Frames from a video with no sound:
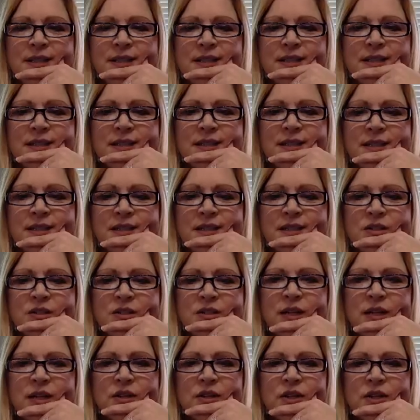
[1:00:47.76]
Change it
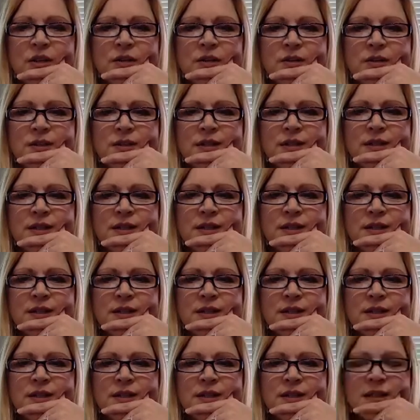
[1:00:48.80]
works.
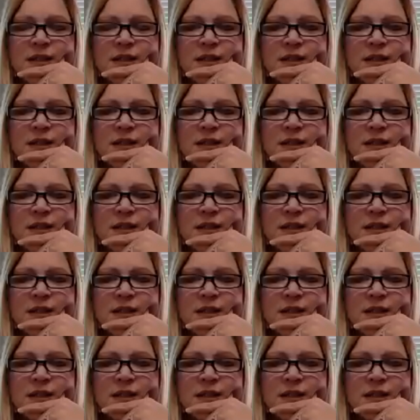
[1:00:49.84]
Did that